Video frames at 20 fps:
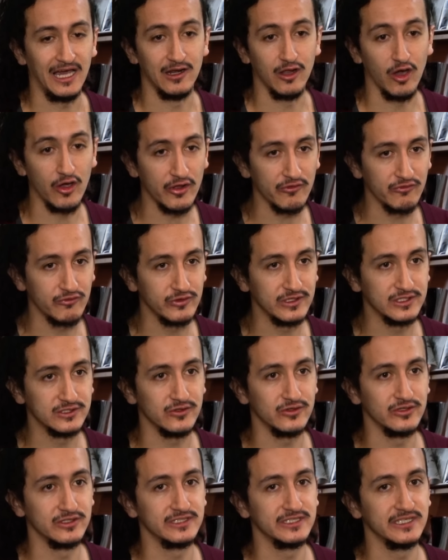a lot of
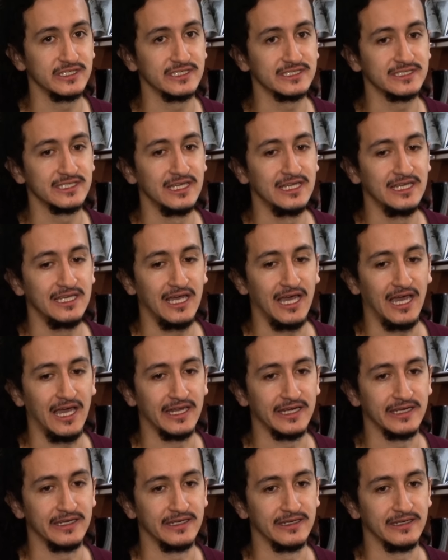resources,
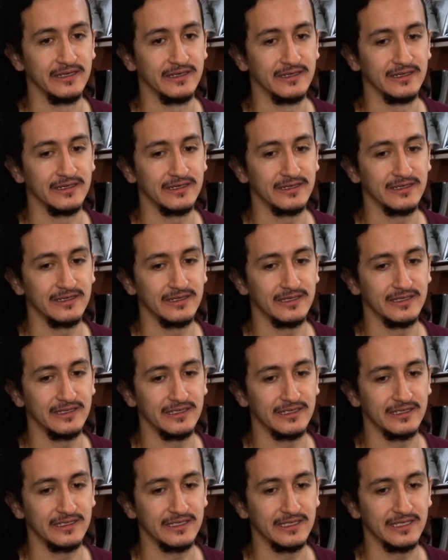and
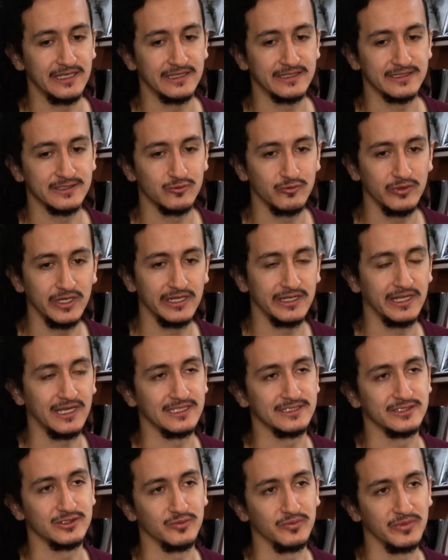it's really
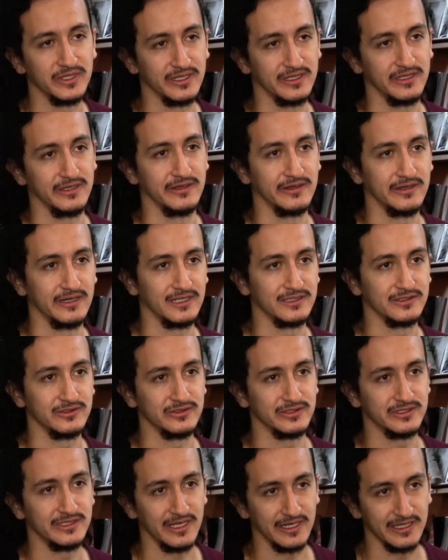nice to be here and to
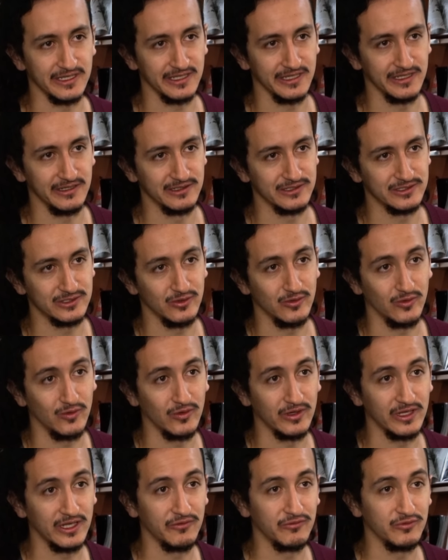study here.
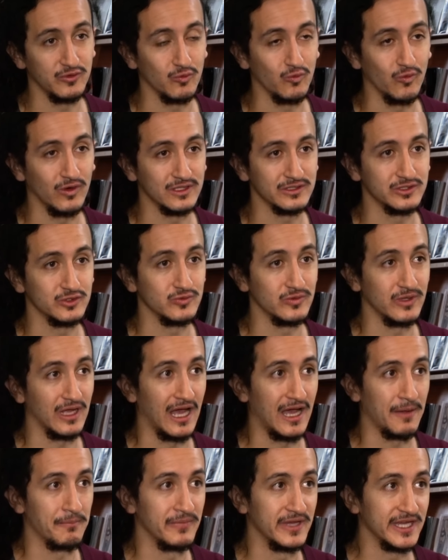So if you want
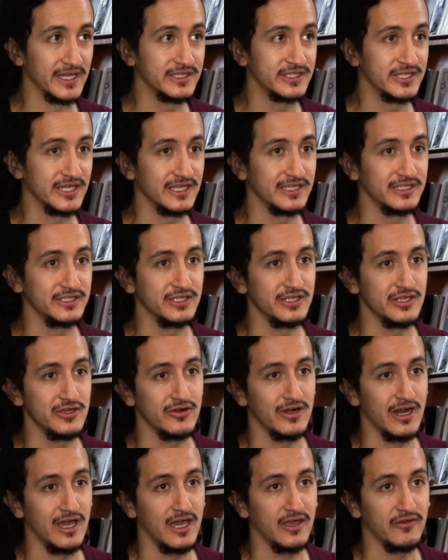a big change in
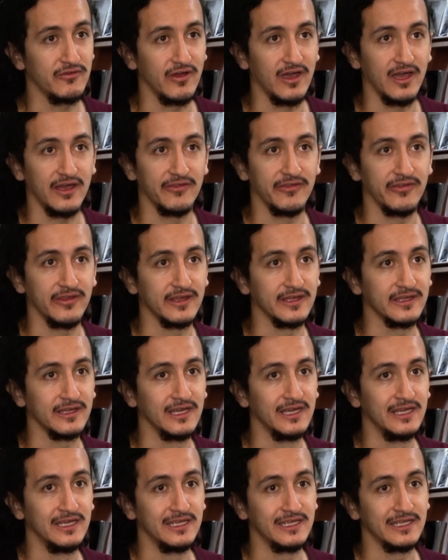your life, I think
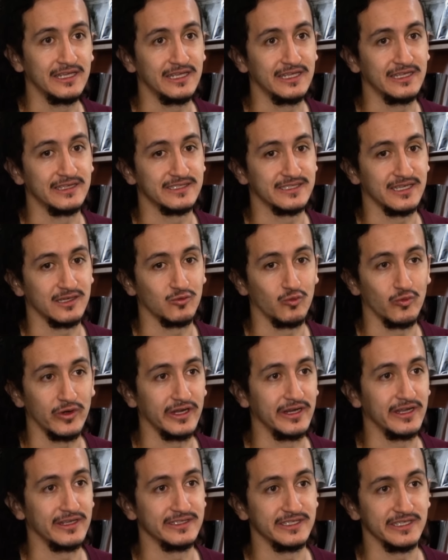it's a
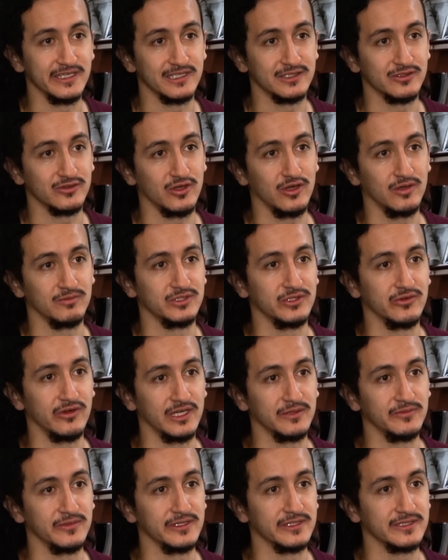great idea to come to
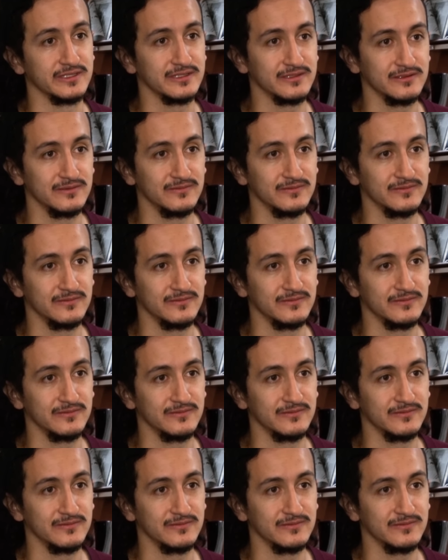IBS.